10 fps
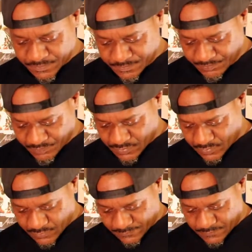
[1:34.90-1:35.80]

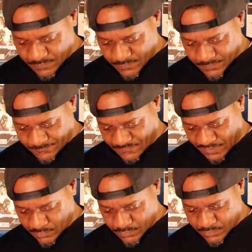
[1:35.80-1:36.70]

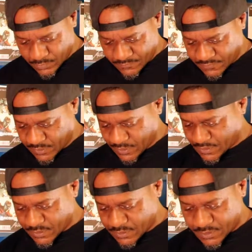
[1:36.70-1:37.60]
found over
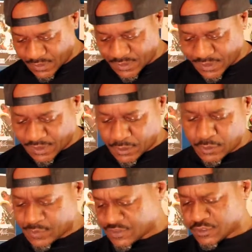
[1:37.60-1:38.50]
there, I
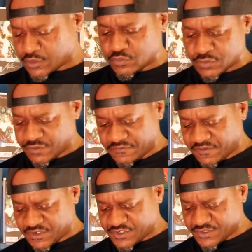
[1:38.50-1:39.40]
always look through the
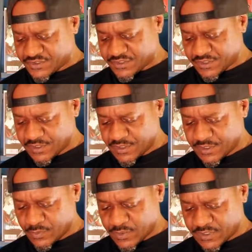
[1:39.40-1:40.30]
Avengers
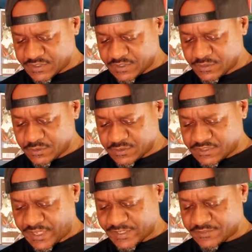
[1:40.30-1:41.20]
when I see the little
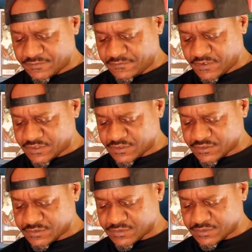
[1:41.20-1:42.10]
stacks of
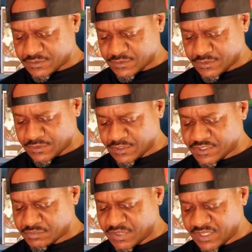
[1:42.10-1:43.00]
Avengers in
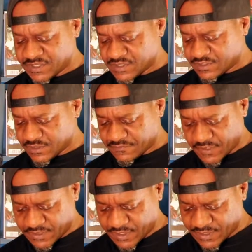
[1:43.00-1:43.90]
these bins and stuff
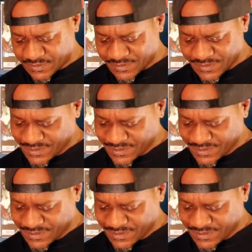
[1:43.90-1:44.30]
like that, and